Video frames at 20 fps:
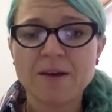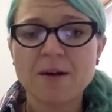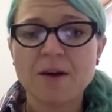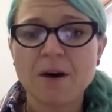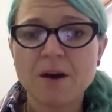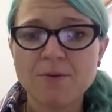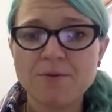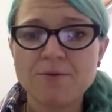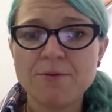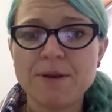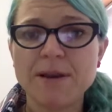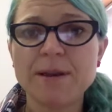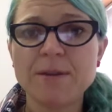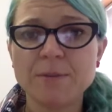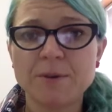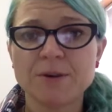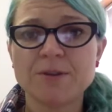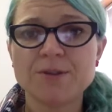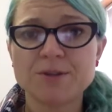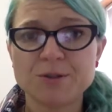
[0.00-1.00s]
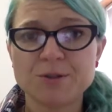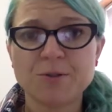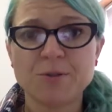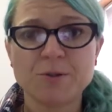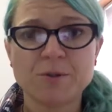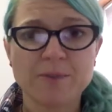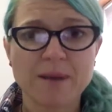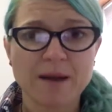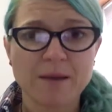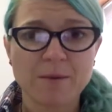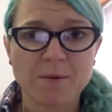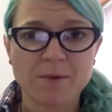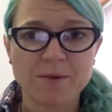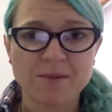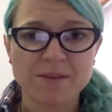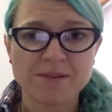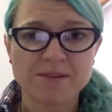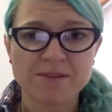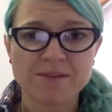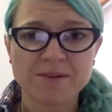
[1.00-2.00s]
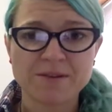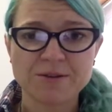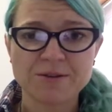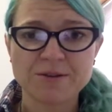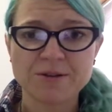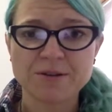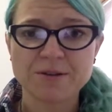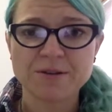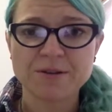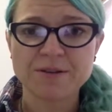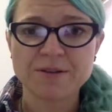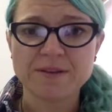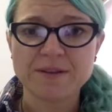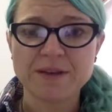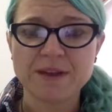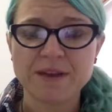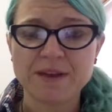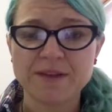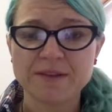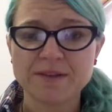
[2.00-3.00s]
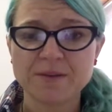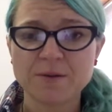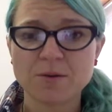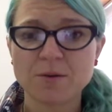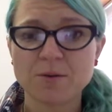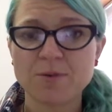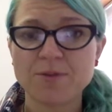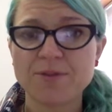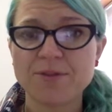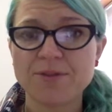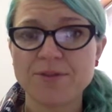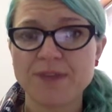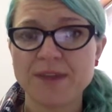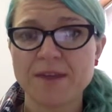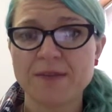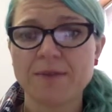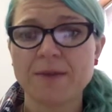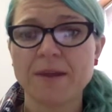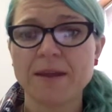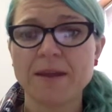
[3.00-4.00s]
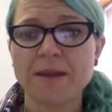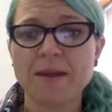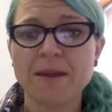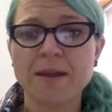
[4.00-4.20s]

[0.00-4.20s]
I really wanted to talk about what this notion is called theory.